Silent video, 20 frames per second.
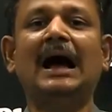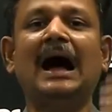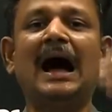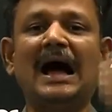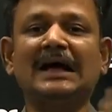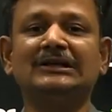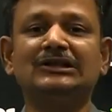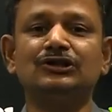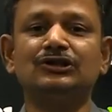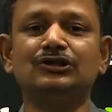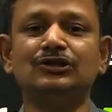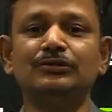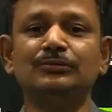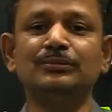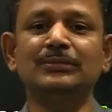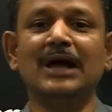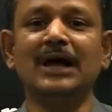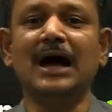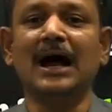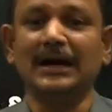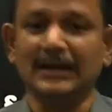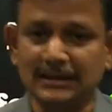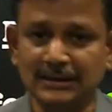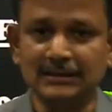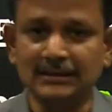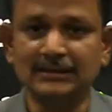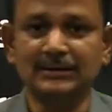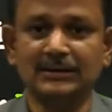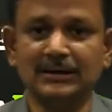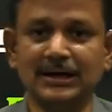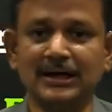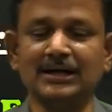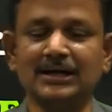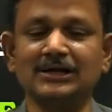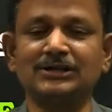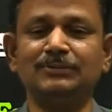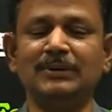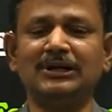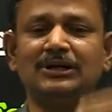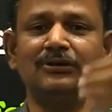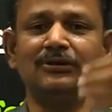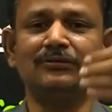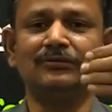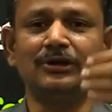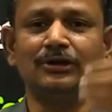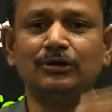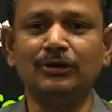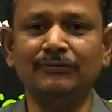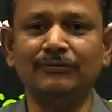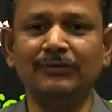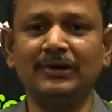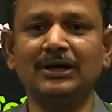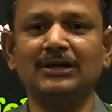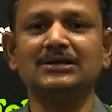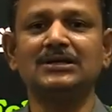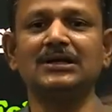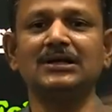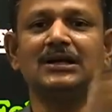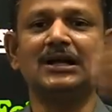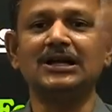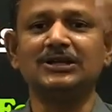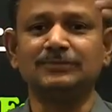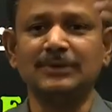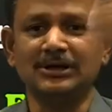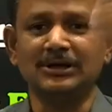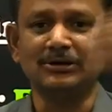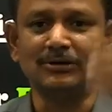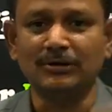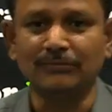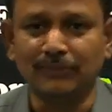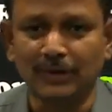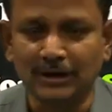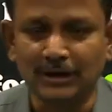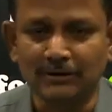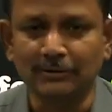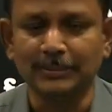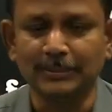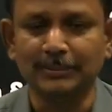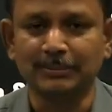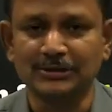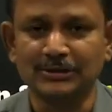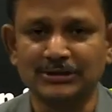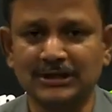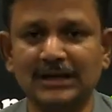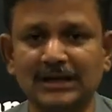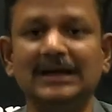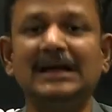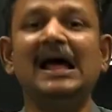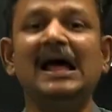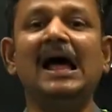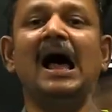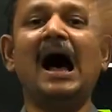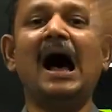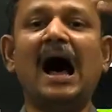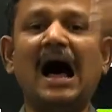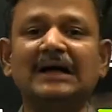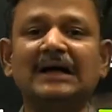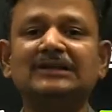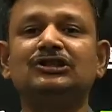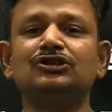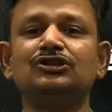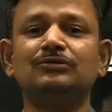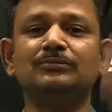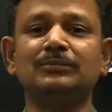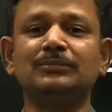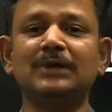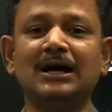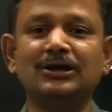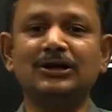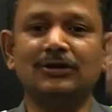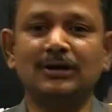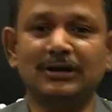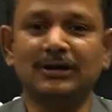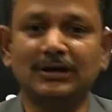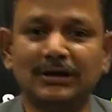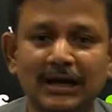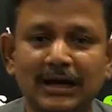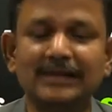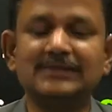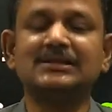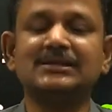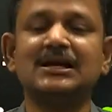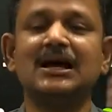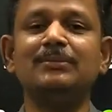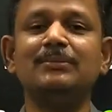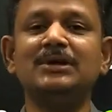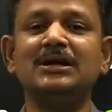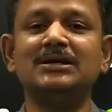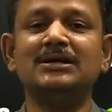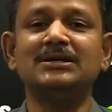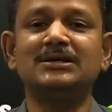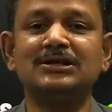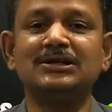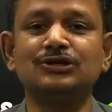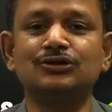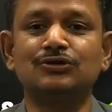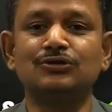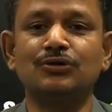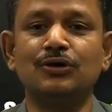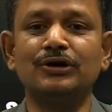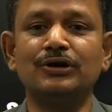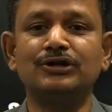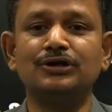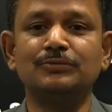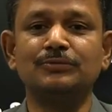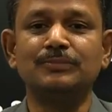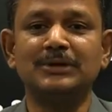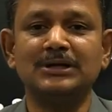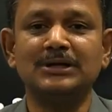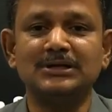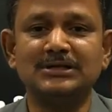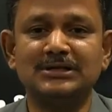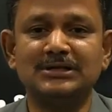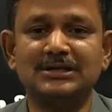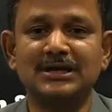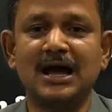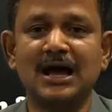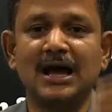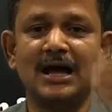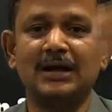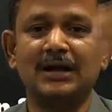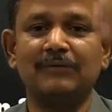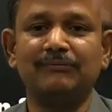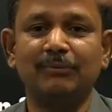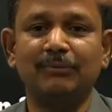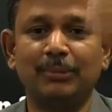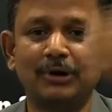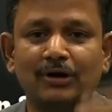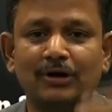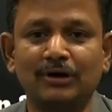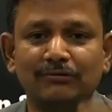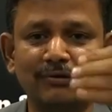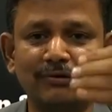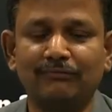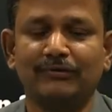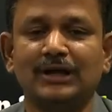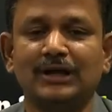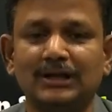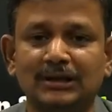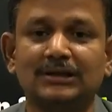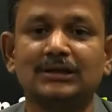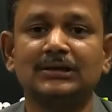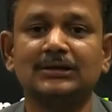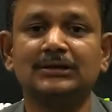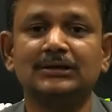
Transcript: Assume that irrespective of the notification, irrespective of whatever people say, assume that your examination is going to be February 15th.